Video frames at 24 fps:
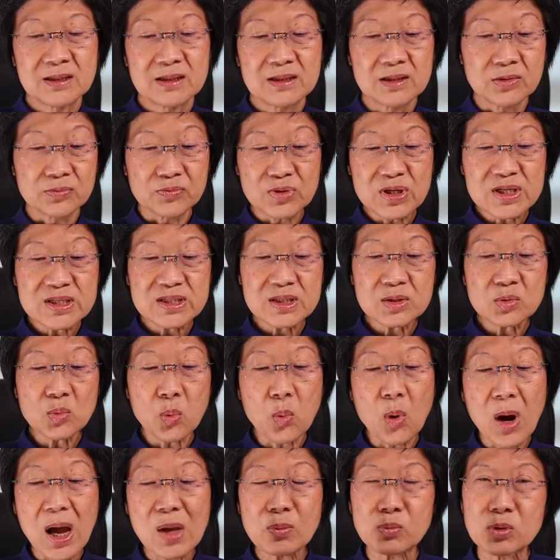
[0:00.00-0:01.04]
The reason
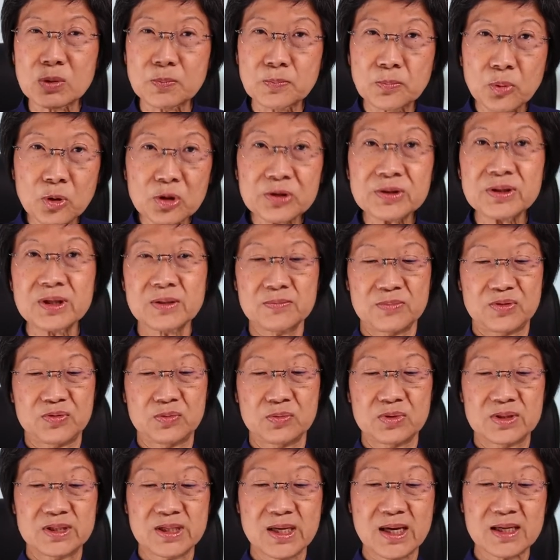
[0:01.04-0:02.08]
why we put them
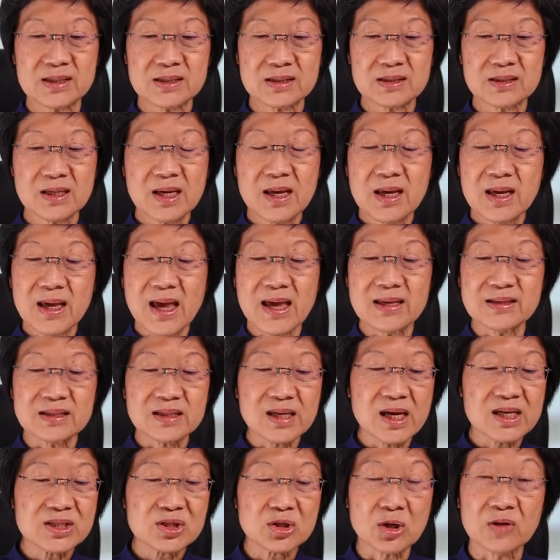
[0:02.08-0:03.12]
through tests and
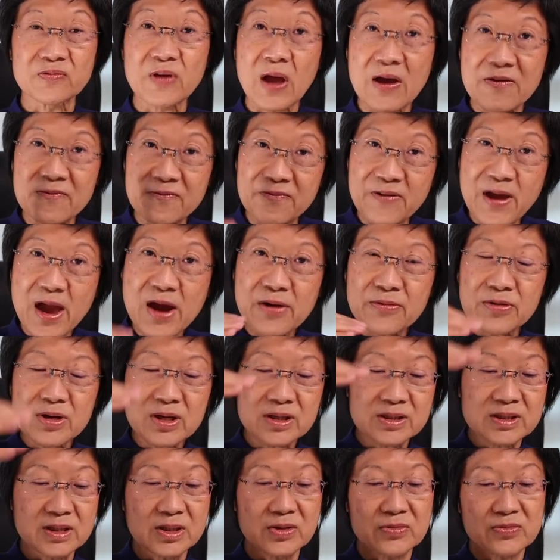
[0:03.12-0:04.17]
tests of
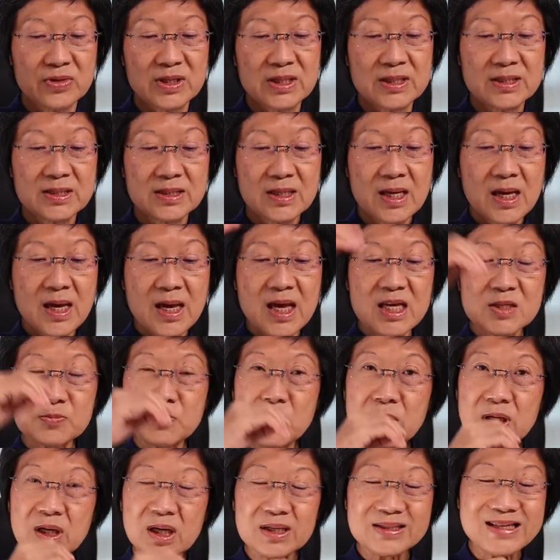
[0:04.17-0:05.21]
varying degrees is
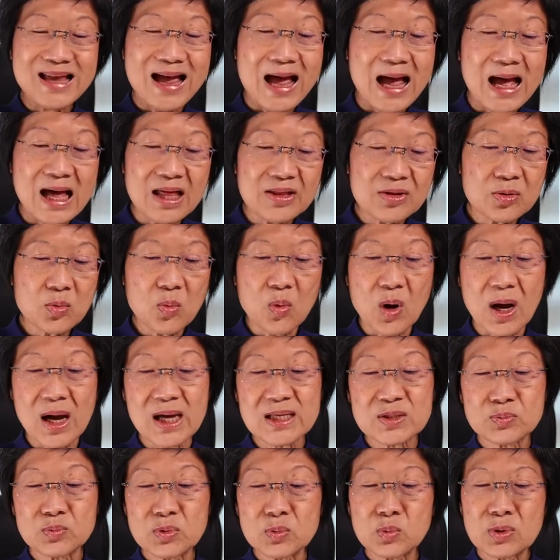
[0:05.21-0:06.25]
because
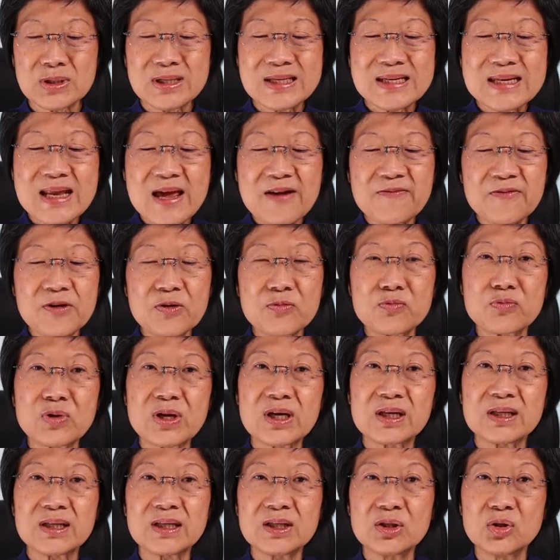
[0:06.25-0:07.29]
otherwise we would never
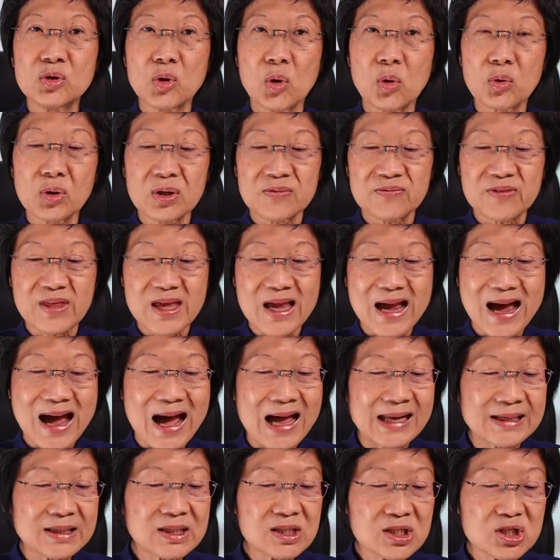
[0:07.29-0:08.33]
really know if they
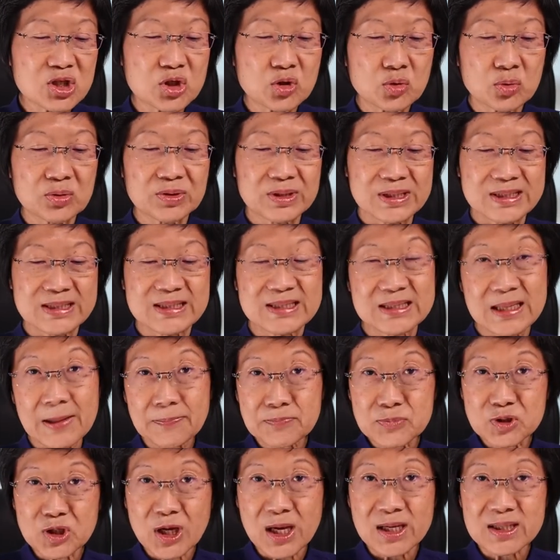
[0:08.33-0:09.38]
understood the
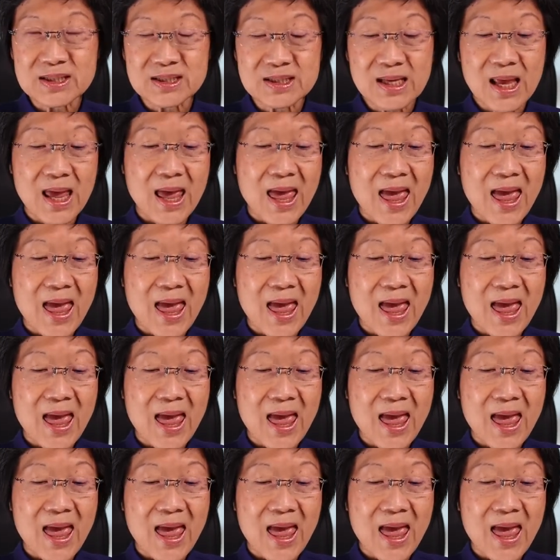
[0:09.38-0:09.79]
subjects